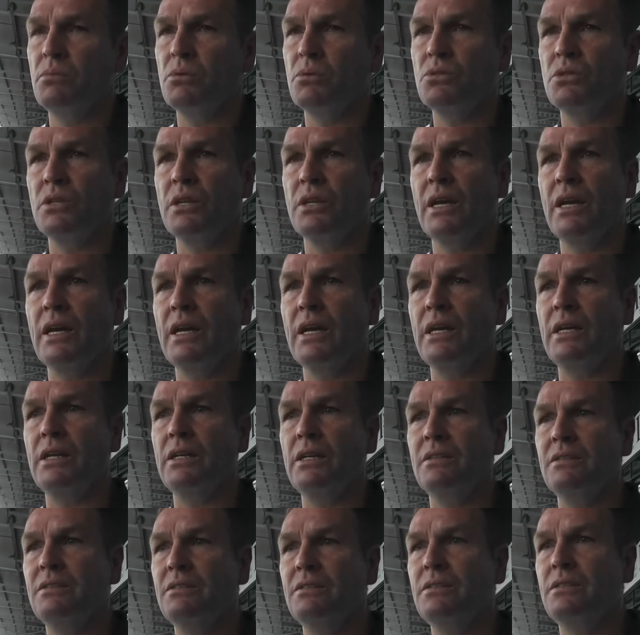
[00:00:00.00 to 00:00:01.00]
But today,
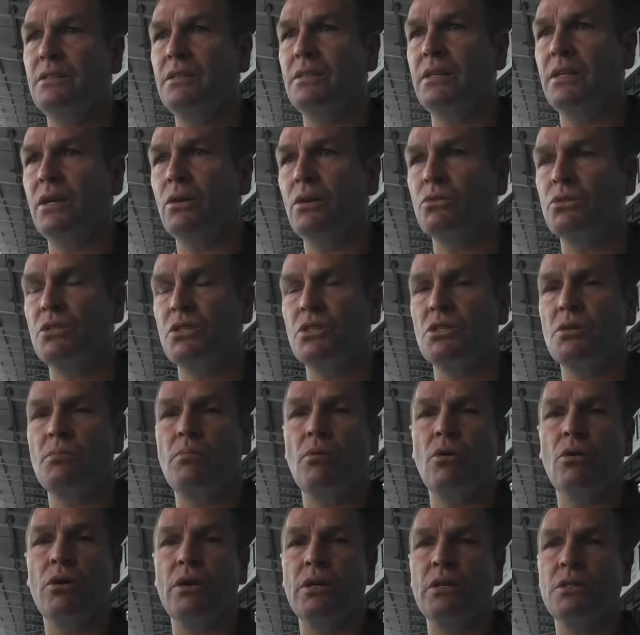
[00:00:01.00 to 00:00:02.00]
you know, it's
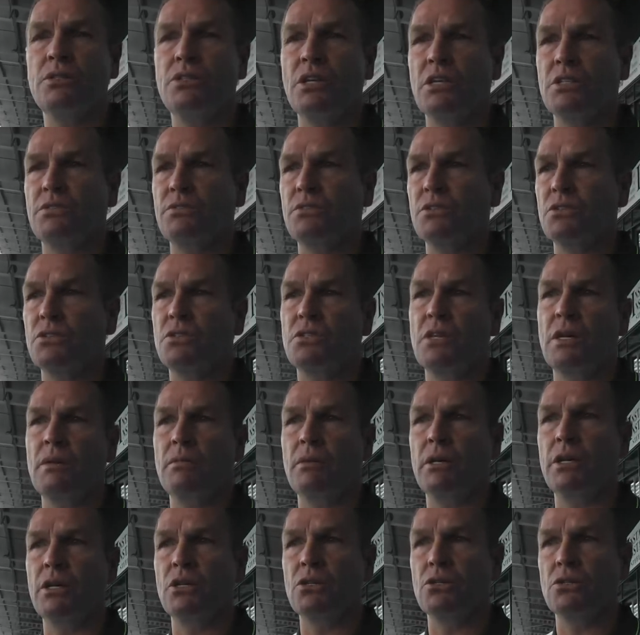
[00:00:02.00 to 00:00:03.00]
disappointing. Chesterfield, the
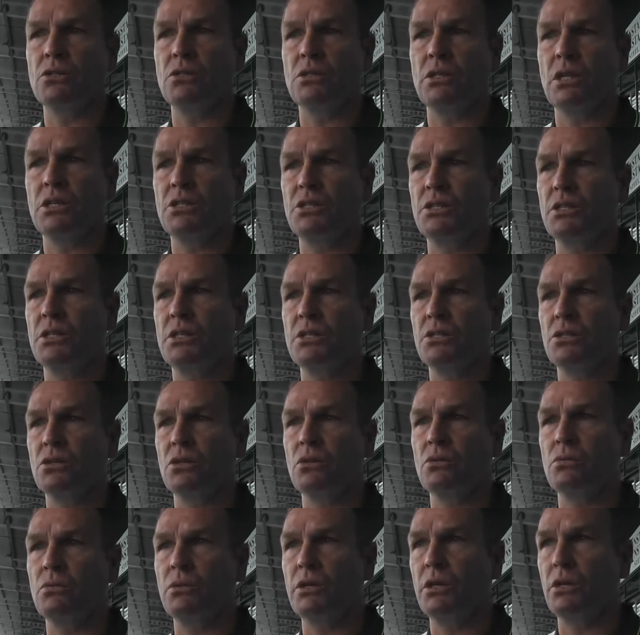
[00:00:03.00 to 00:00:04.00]
same league as us last year,
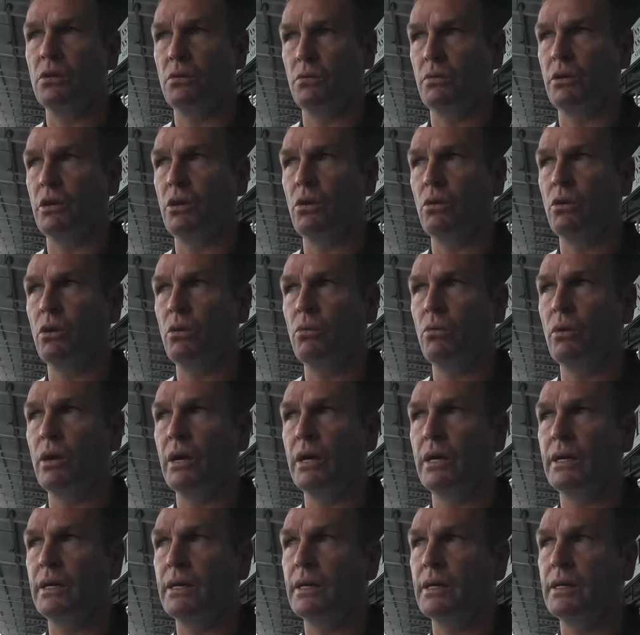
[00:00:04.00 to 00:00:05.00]
so we're going
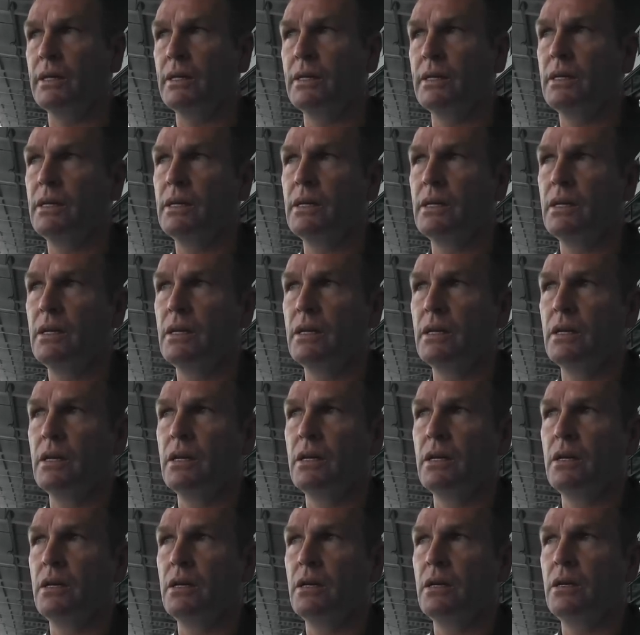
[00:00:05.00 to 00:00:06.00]
away, you
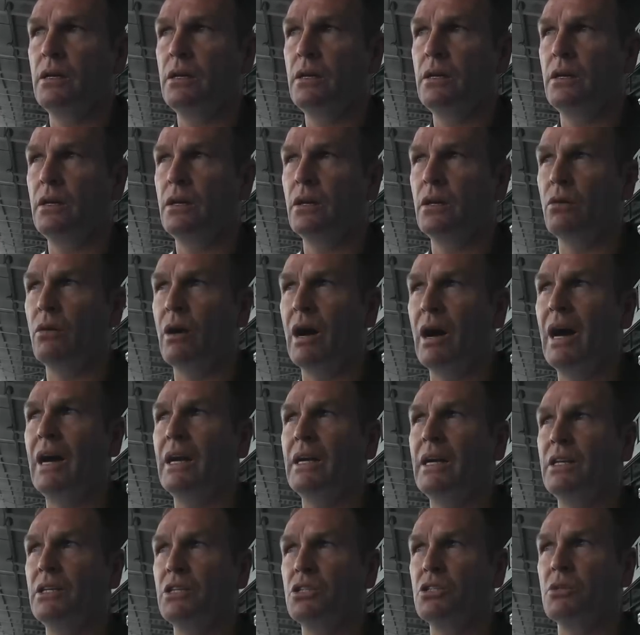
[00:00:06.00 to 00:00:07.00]
know,
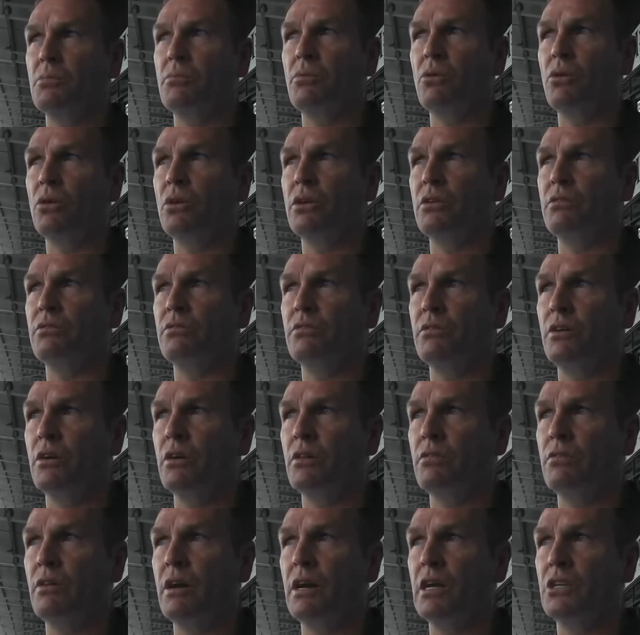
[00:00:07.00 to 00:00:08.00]
highly disappointed
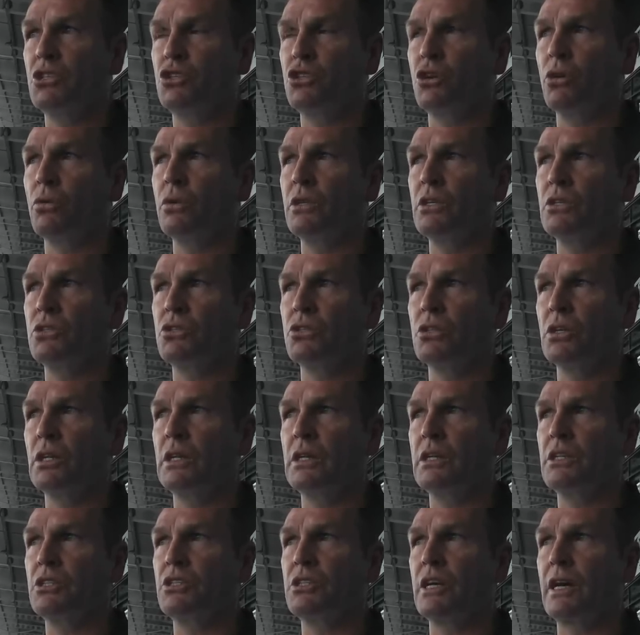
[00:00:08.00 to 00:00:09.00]
of our showing.
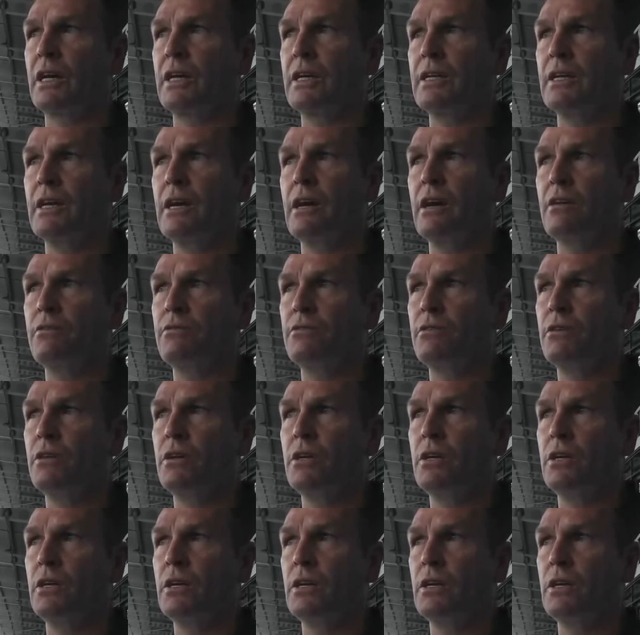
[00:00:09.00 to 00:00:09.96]
Certainly the second half,